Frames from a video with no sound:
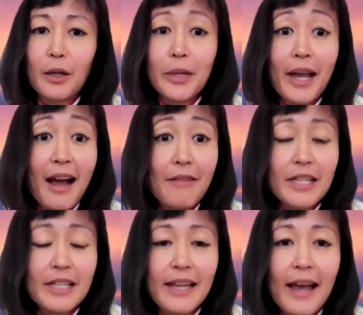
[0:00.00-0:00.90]
We
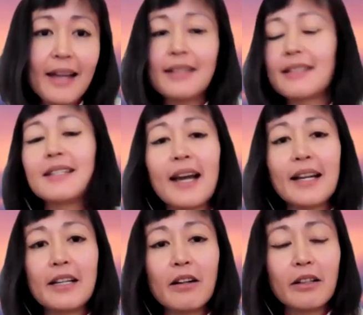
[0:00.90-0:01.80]
haven't yet
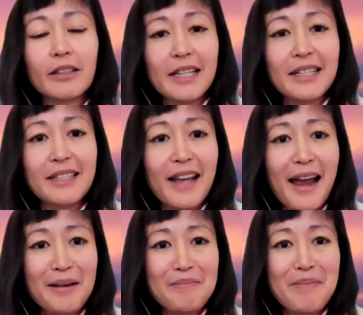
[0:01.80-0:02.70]
decided on the
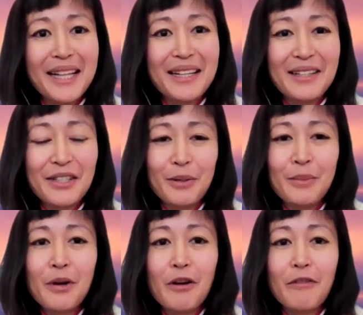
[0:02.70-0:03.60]
exact
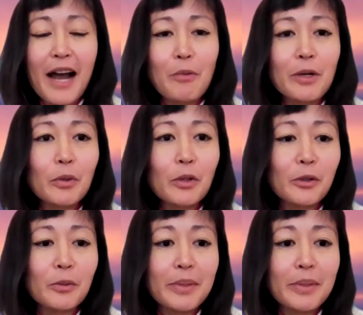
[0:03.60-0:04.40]
mechanism of how we will